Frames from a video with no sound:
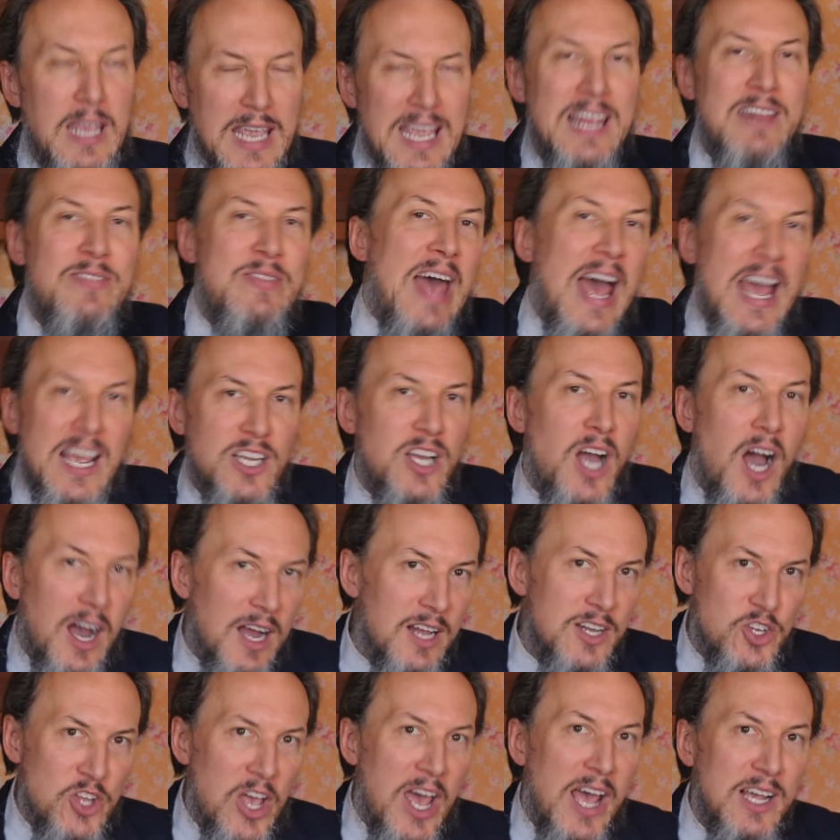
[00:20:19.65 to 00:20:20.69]
in that
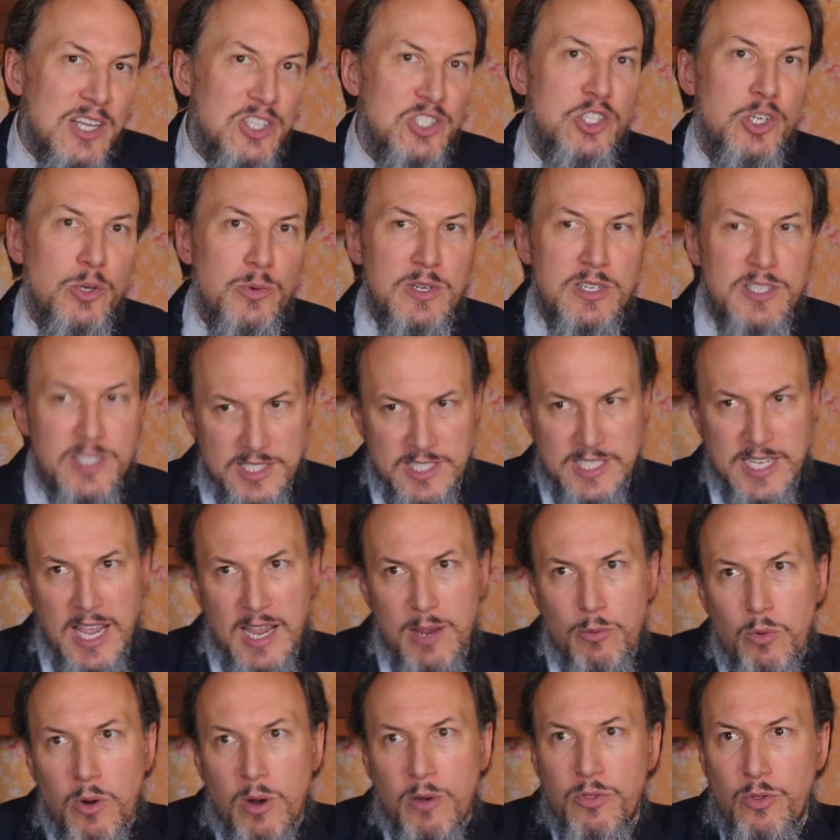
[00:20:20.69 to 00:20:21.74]
context, you would
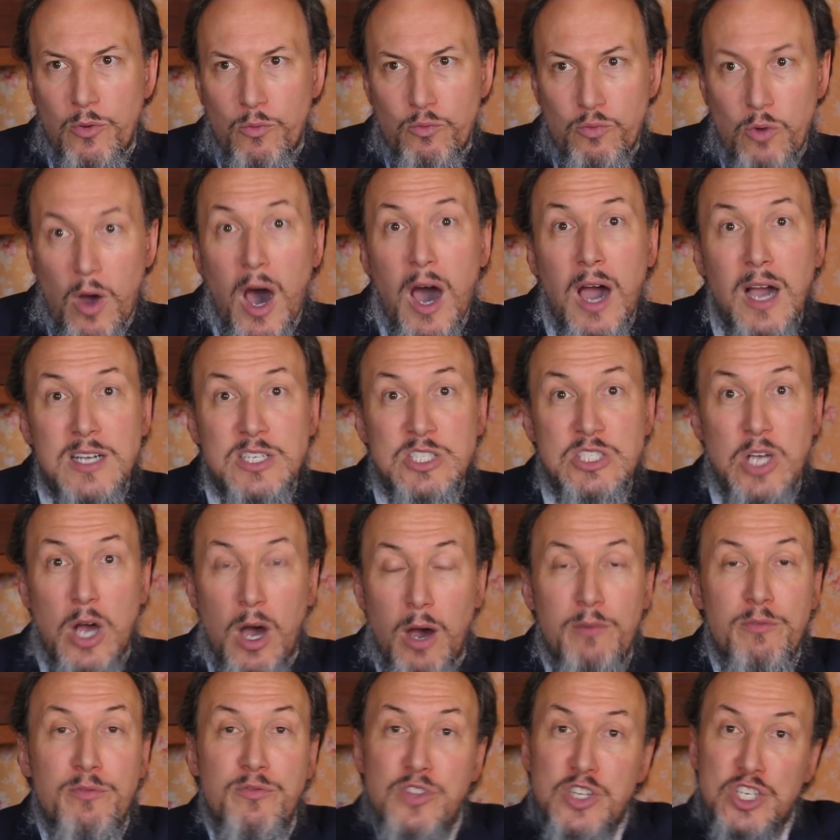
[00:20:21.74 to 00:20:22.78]
say, well, the rocks
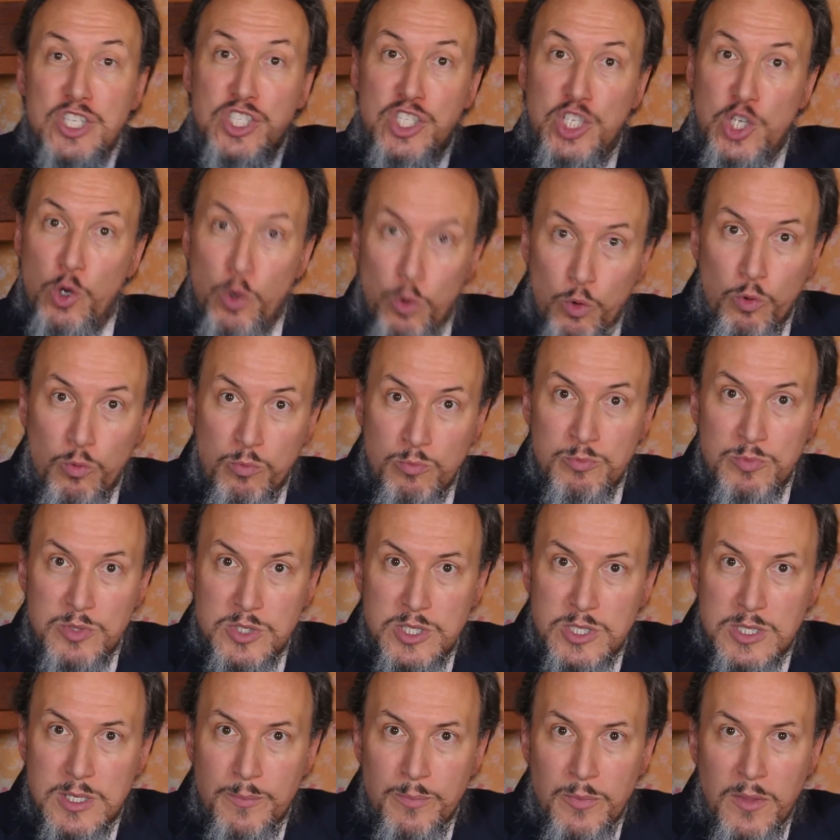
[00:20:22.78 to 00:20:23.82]
of the
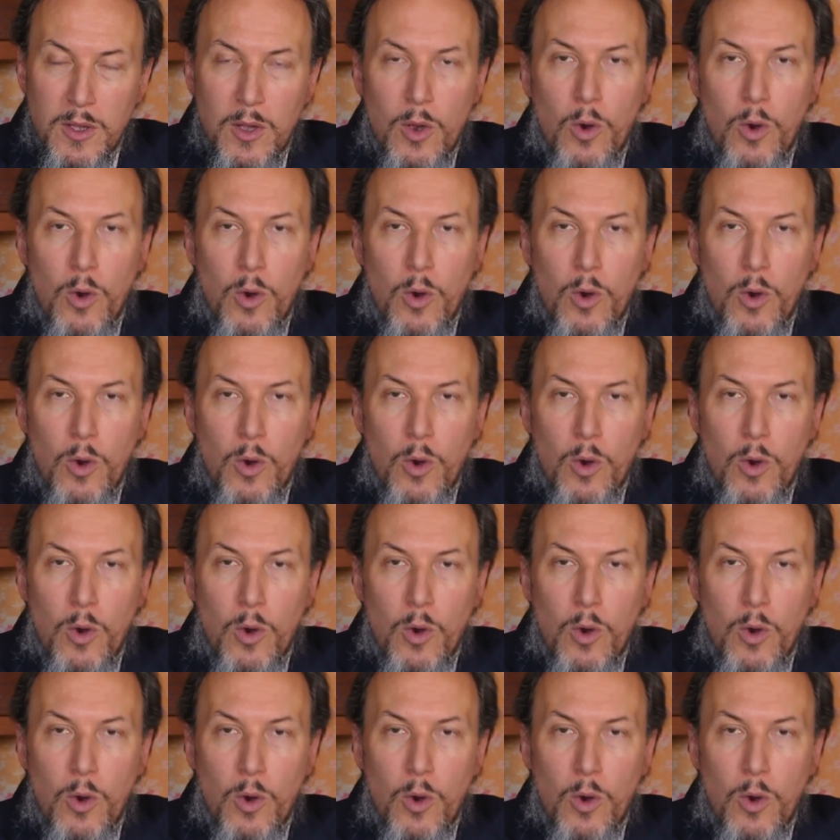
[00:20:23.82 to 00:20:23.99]
tombs